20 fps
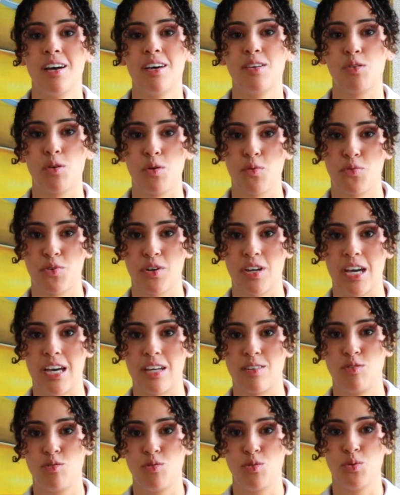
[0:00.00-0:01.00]
Don't
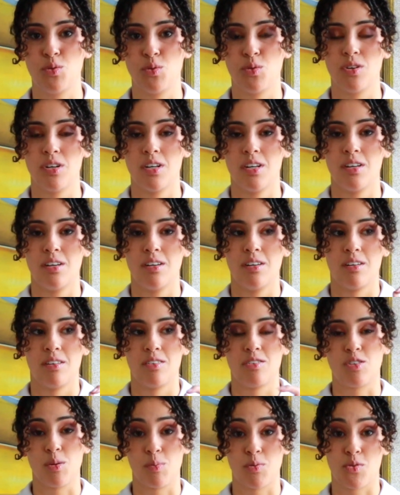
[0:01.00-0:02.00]
forget to
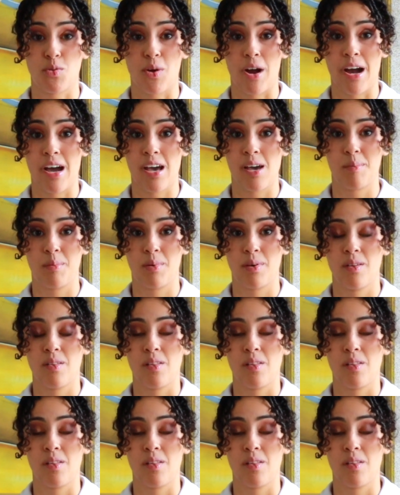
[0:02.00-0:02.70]
subscribe.